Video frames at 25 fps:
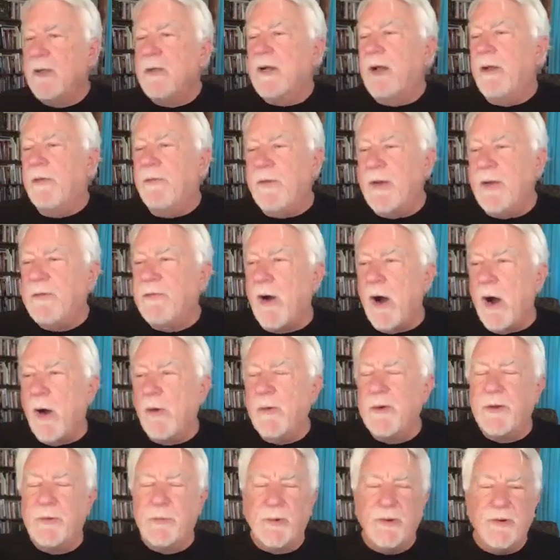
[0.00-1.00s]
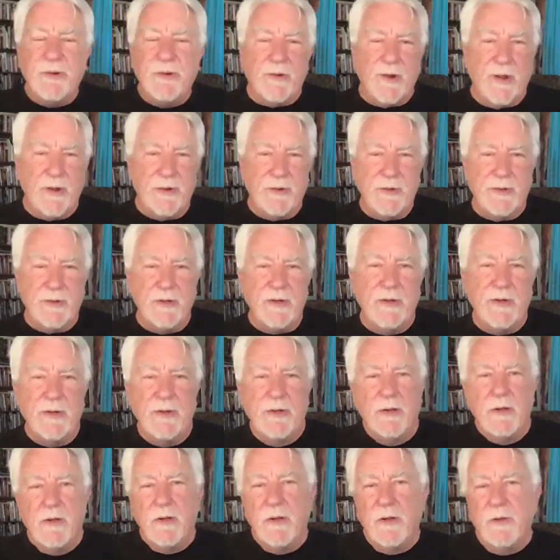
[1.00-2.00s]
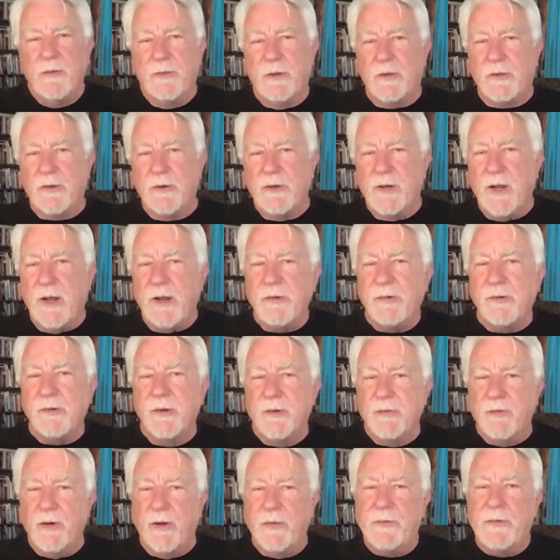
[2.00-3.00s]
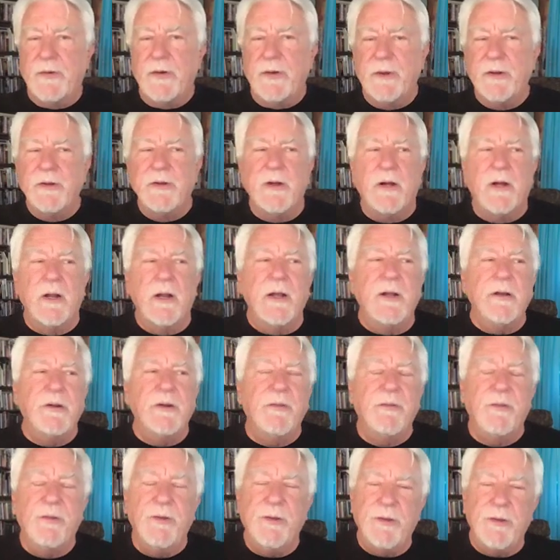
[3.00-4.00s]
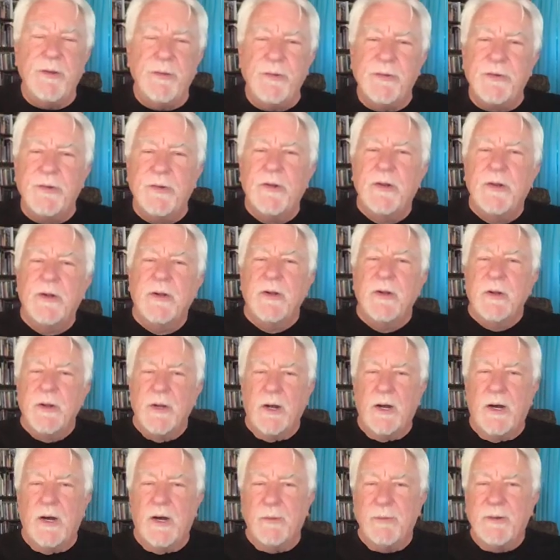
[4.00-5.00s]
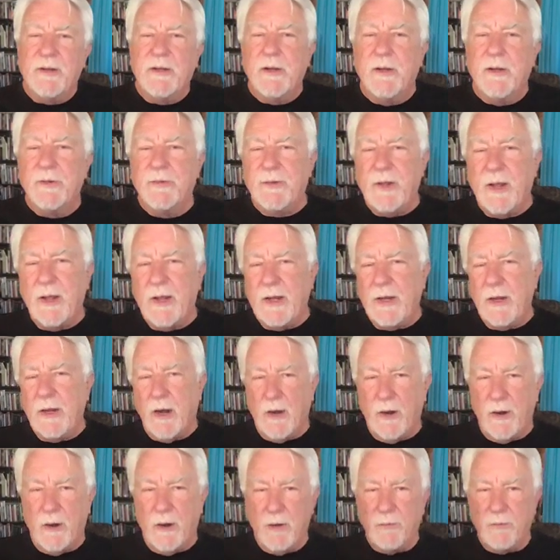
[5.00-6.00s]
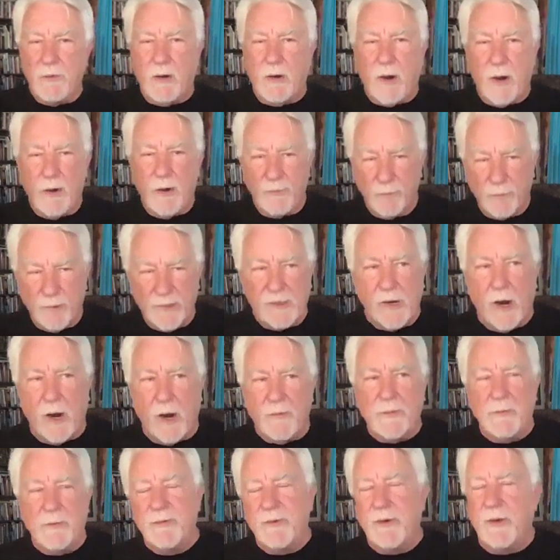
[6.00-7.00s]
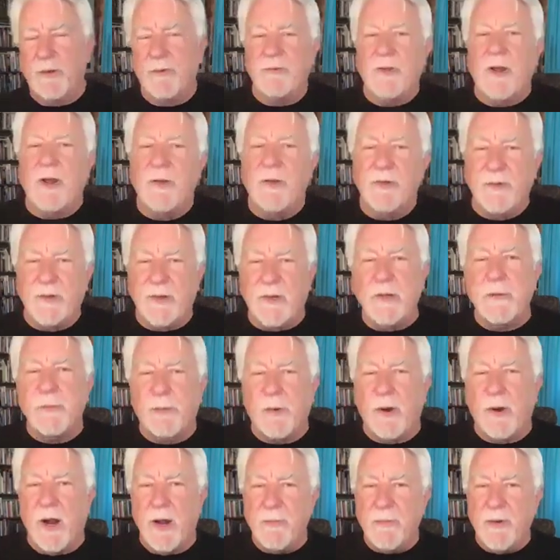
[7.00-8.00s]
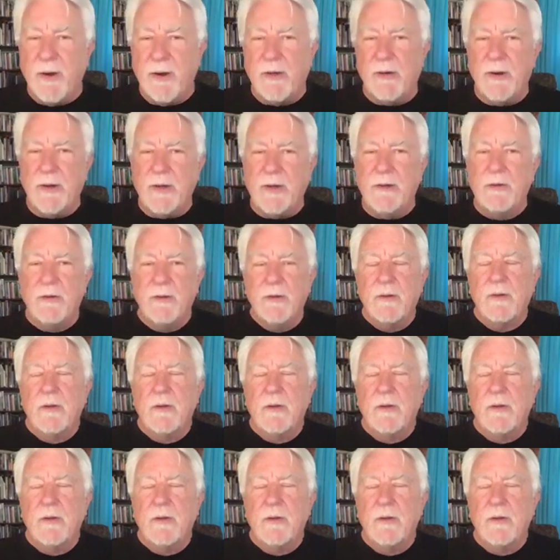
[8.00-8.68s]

And they've always resented the creation of other intel agencies because they regard themselves as the primary